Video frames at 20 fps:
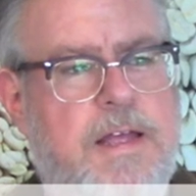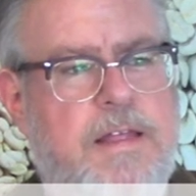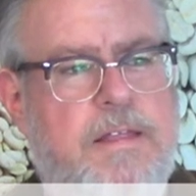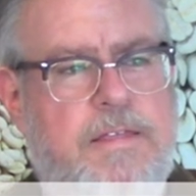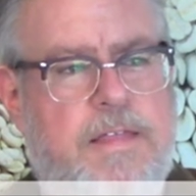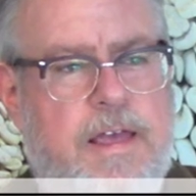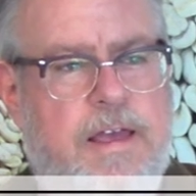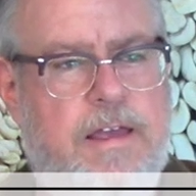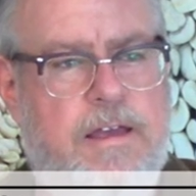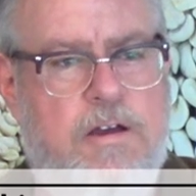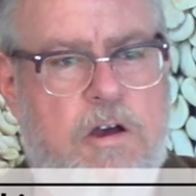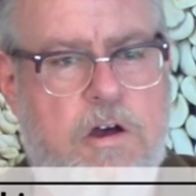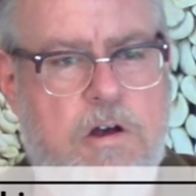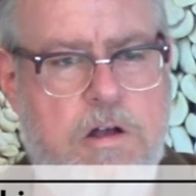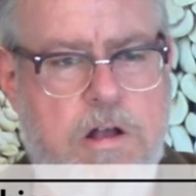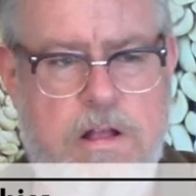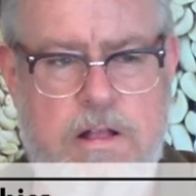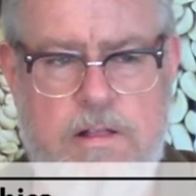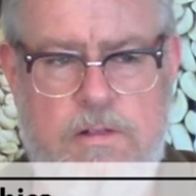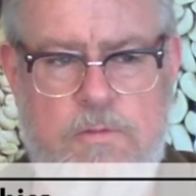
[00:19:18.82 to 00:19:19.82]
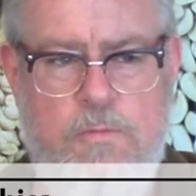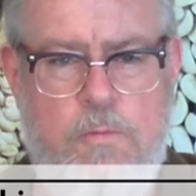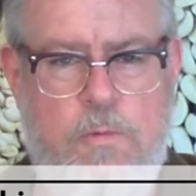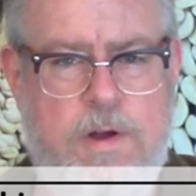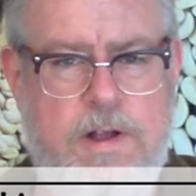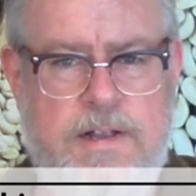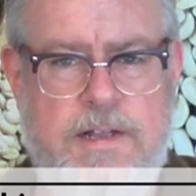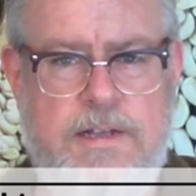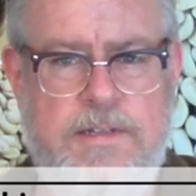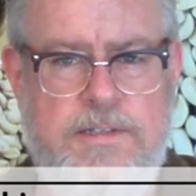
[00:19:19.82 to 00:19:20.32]
They all
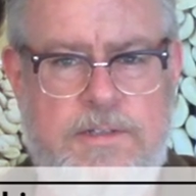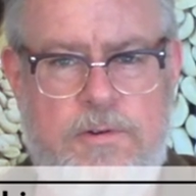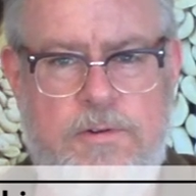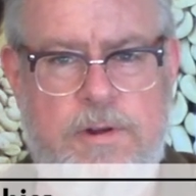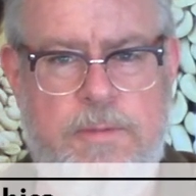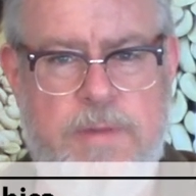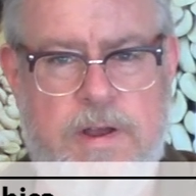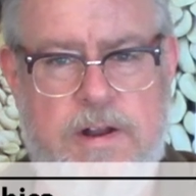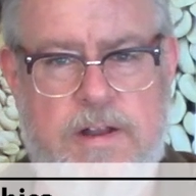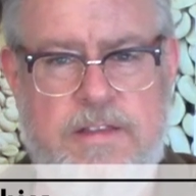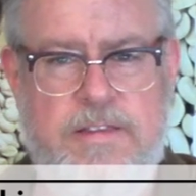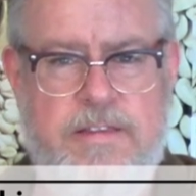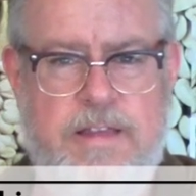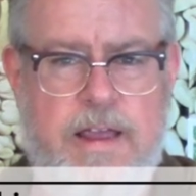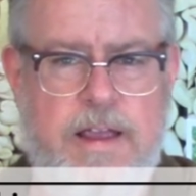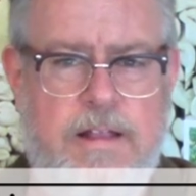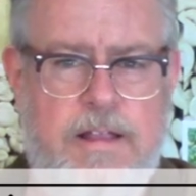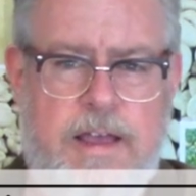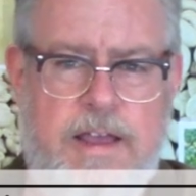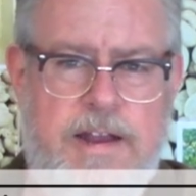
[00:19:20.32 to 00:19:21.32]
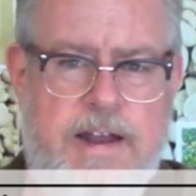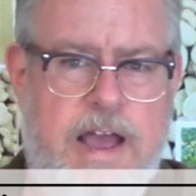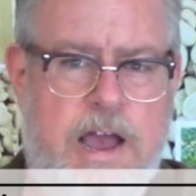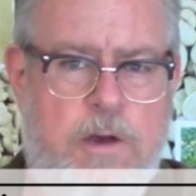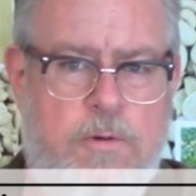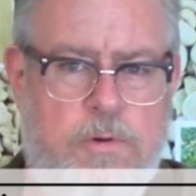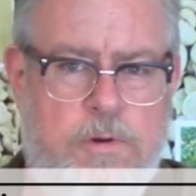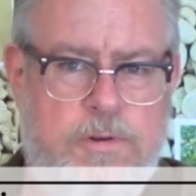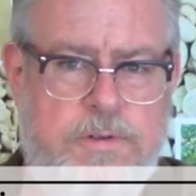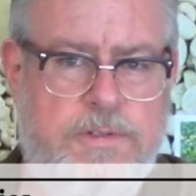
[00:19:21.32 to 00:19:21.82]
want a certain amount of daylight
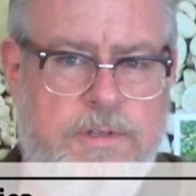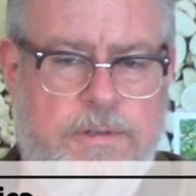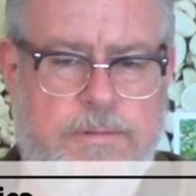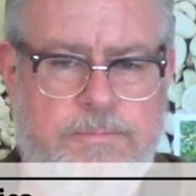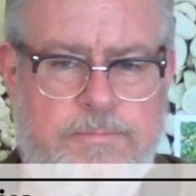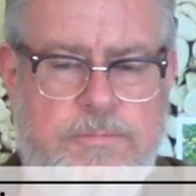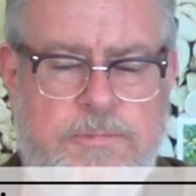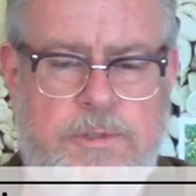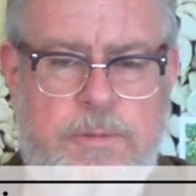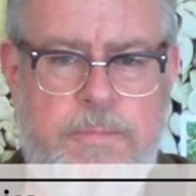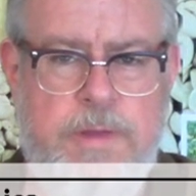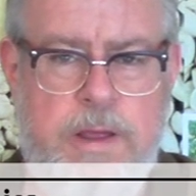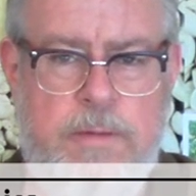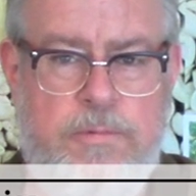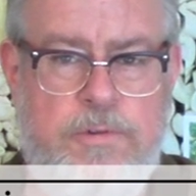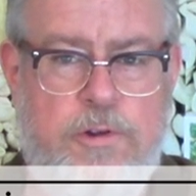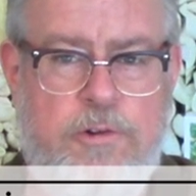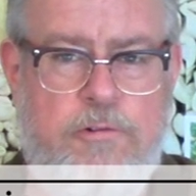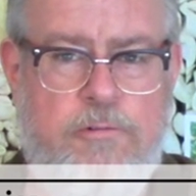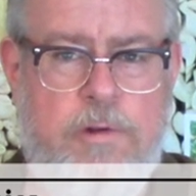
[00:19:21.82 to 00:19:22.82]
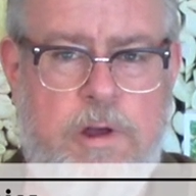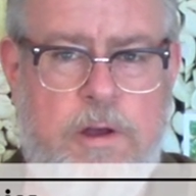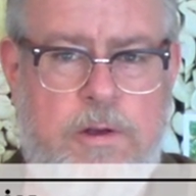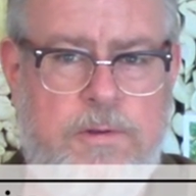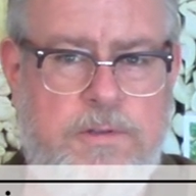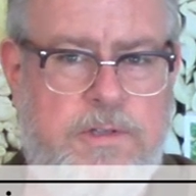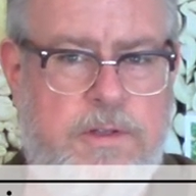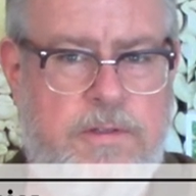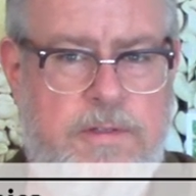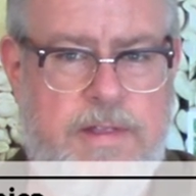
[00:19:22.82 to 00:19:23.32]
hours to be able to grow.
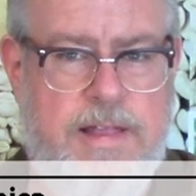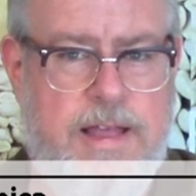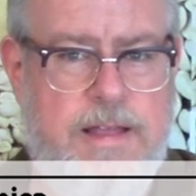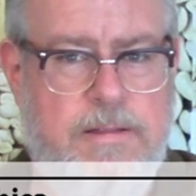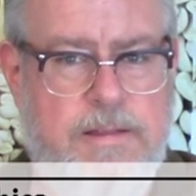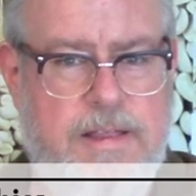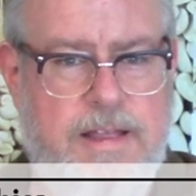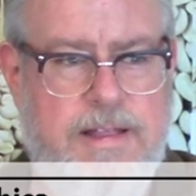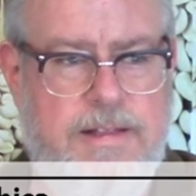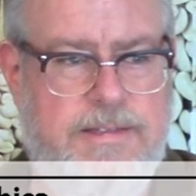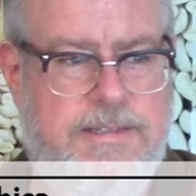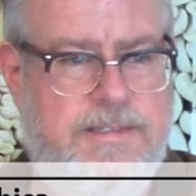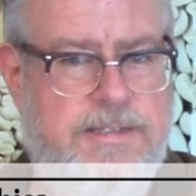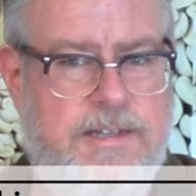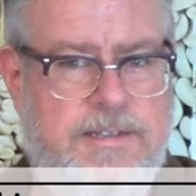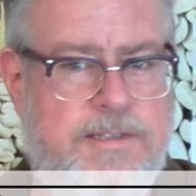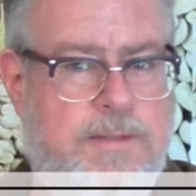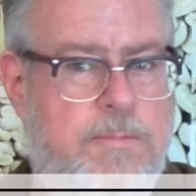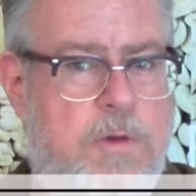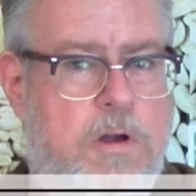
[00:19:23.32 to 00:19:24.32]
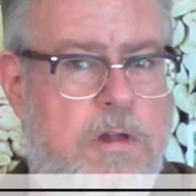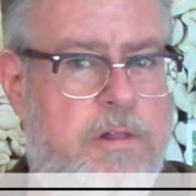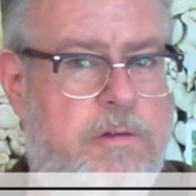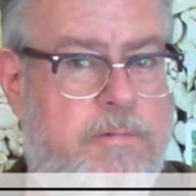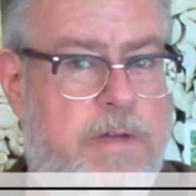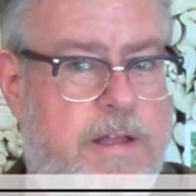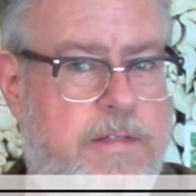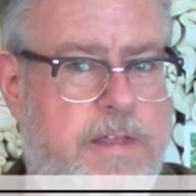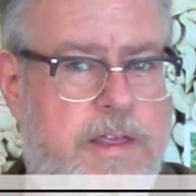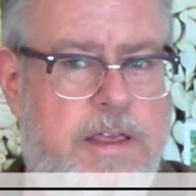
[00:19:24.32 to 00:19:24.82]
So that sticks them all
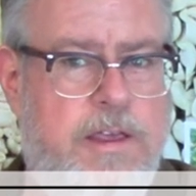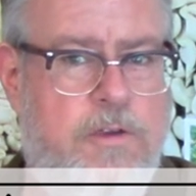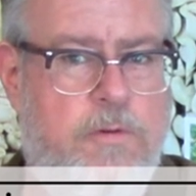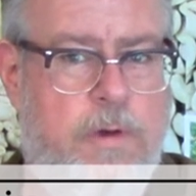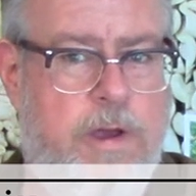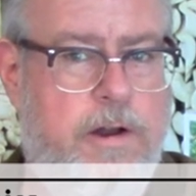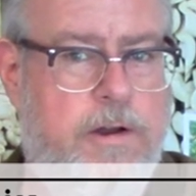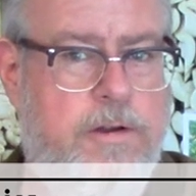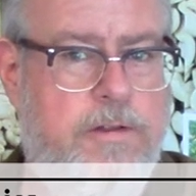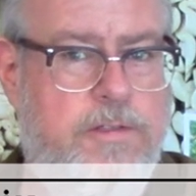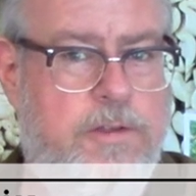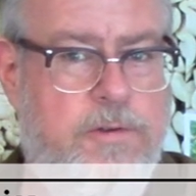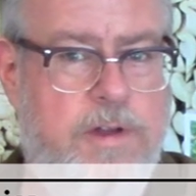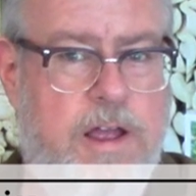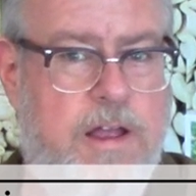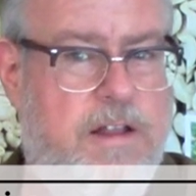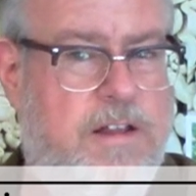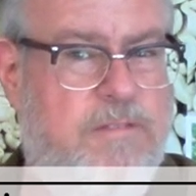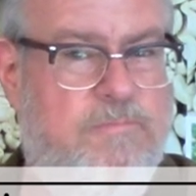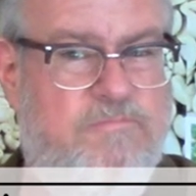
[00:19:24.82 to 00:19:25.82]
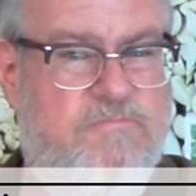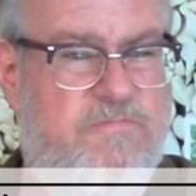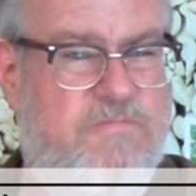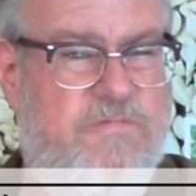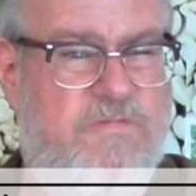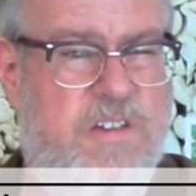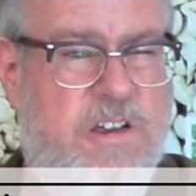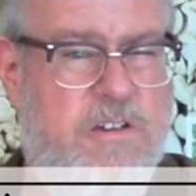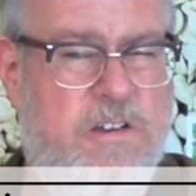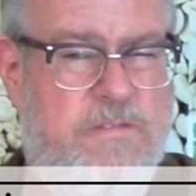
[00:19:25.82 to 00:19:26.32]
around the equator. They're not
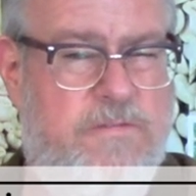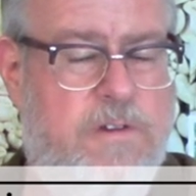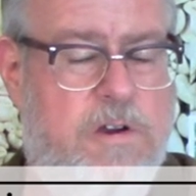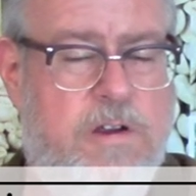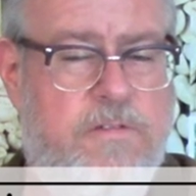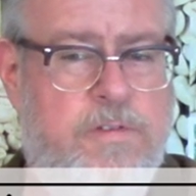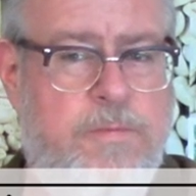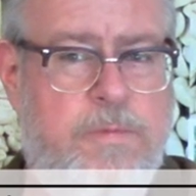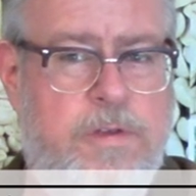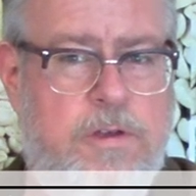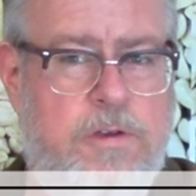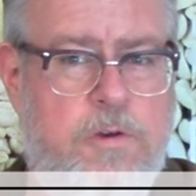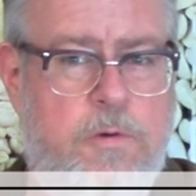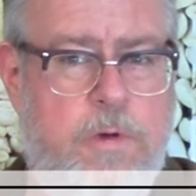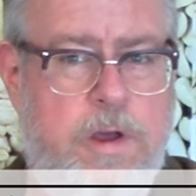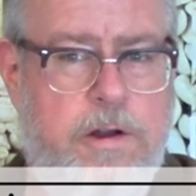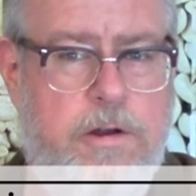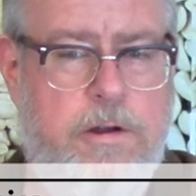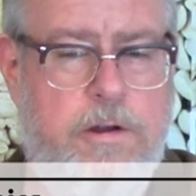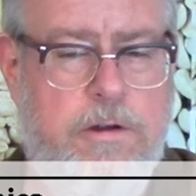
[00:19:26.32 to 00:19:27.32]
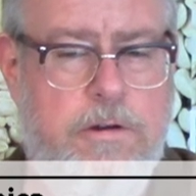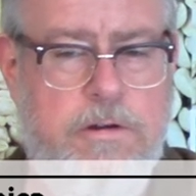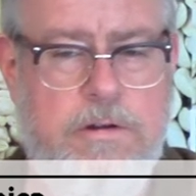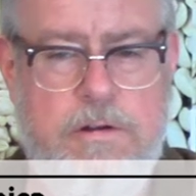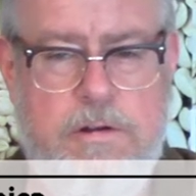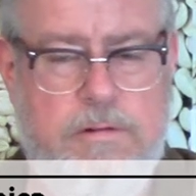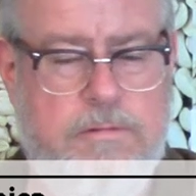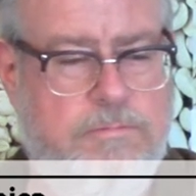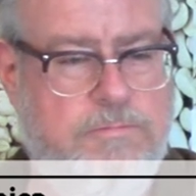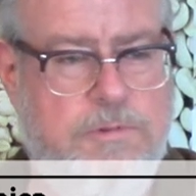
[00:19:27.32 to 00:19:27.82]
very far from the
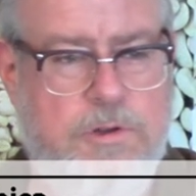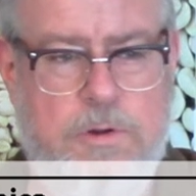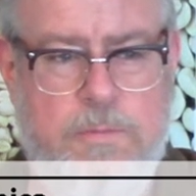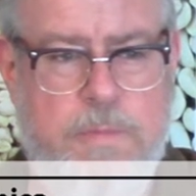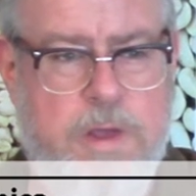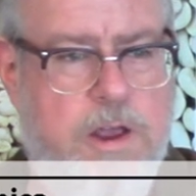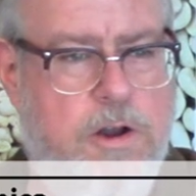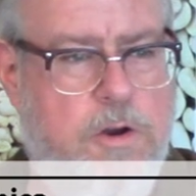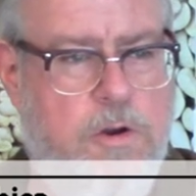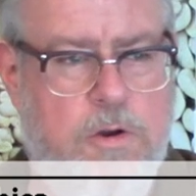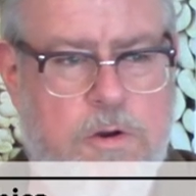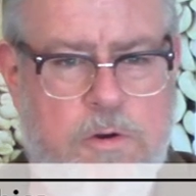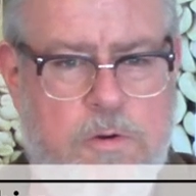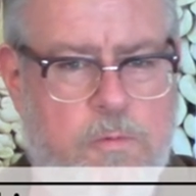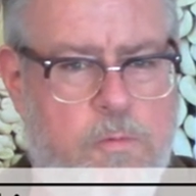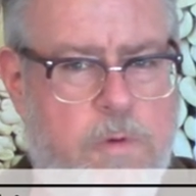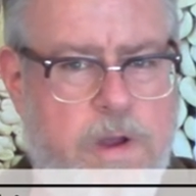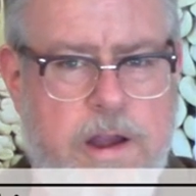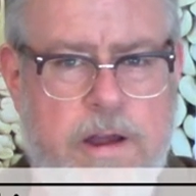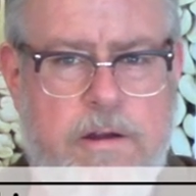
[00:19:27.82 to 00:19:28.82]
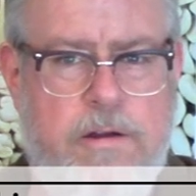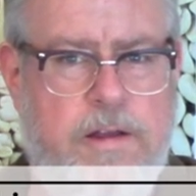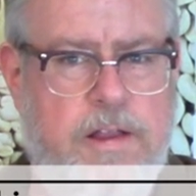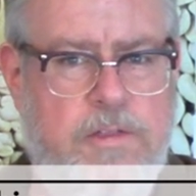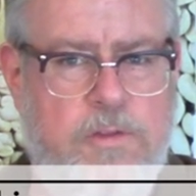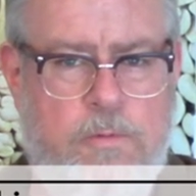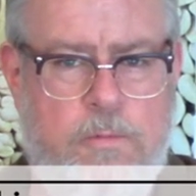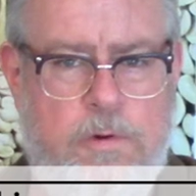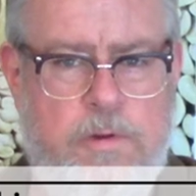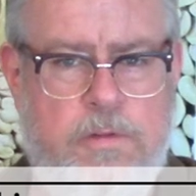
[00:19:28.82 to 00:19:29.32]
equator, no matter where in
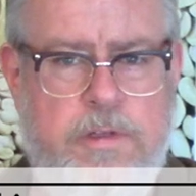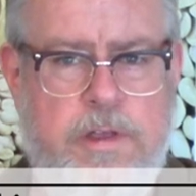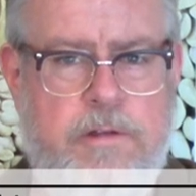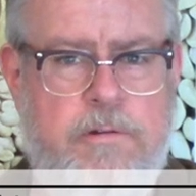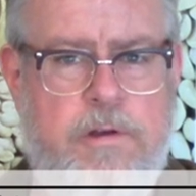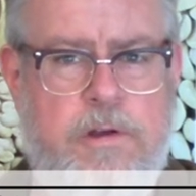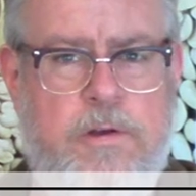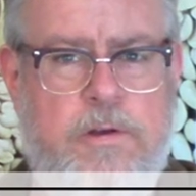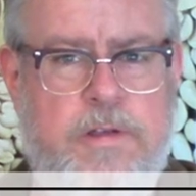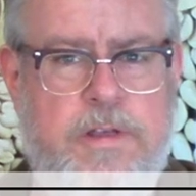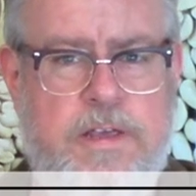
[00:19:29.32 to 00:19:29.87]
the world they grow.